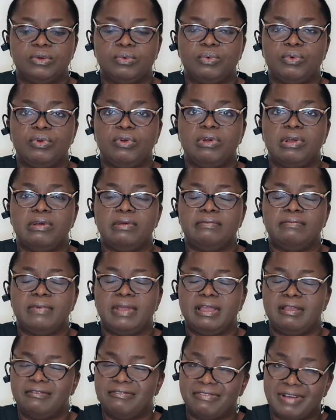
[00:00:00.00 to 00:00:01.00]
will uh,
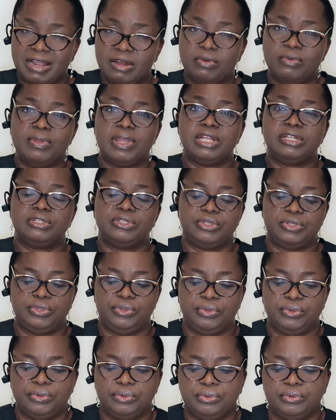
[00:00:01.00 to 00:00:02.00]
evaluate
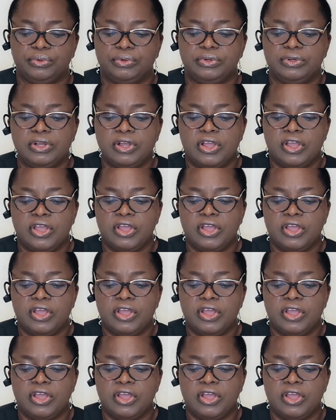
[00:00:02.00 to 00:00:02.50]
you